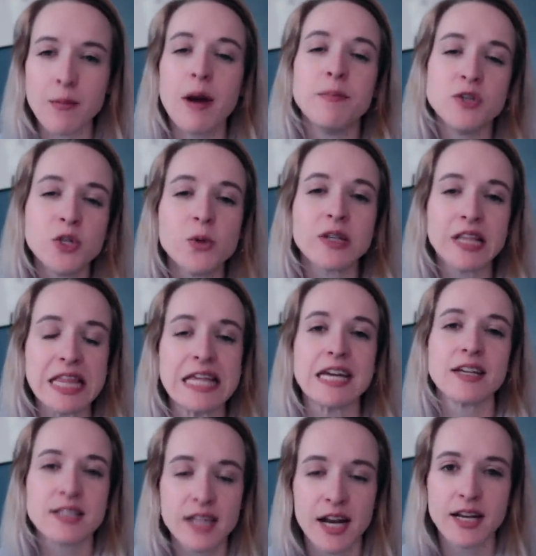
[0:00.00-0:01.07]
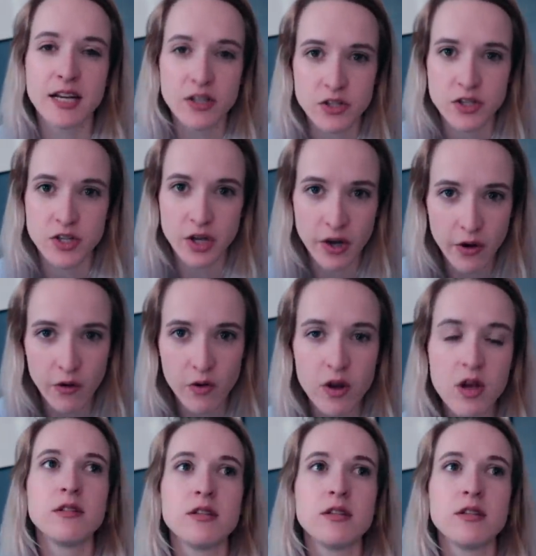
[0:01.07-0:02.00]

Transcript: I'm doing the things that I need to do